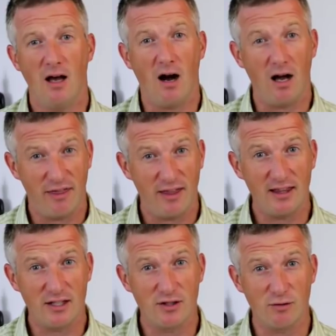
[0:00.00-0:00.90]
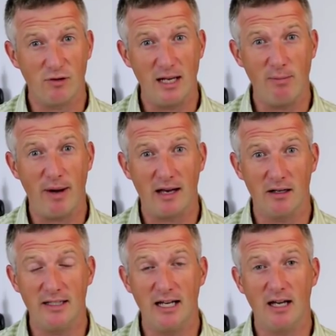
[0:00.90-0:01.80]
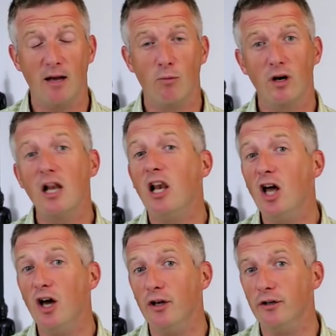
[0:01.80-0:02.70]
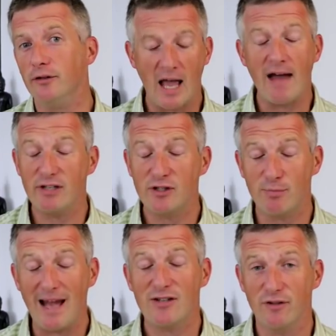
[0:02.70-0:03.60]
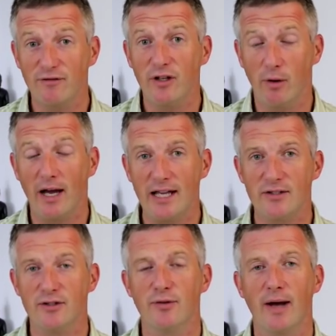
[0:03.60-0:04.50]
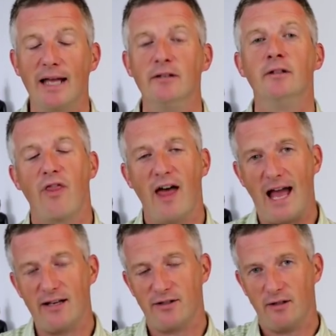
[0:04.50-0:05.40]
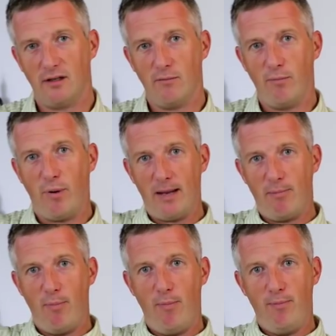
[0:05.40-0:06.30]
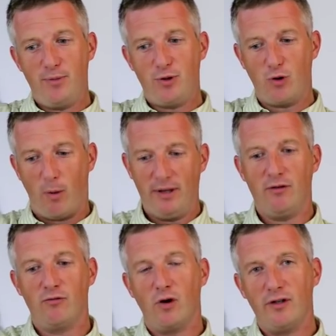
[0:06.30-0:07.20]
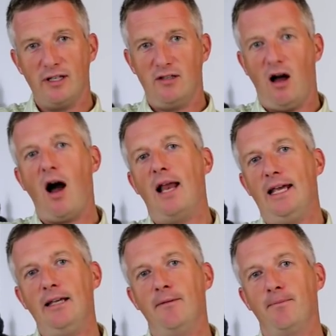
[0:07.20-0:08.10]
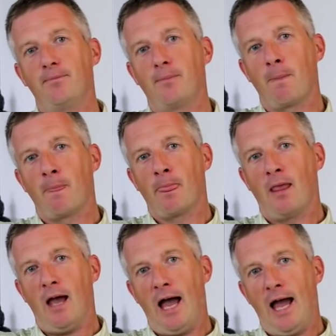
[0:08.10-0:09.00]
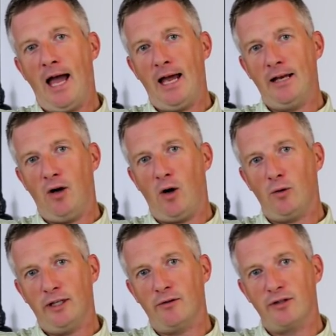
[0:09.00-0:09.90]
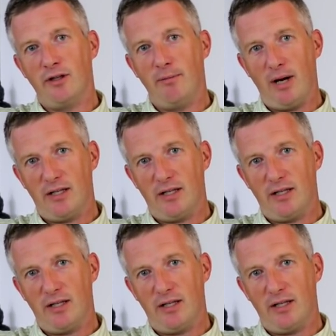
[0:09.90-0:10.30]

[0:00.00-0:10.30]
I think this is a really bad idea. And what I learned, having smashed a few, I hasten to add, that by dropping the rod entirely and holding onto the butt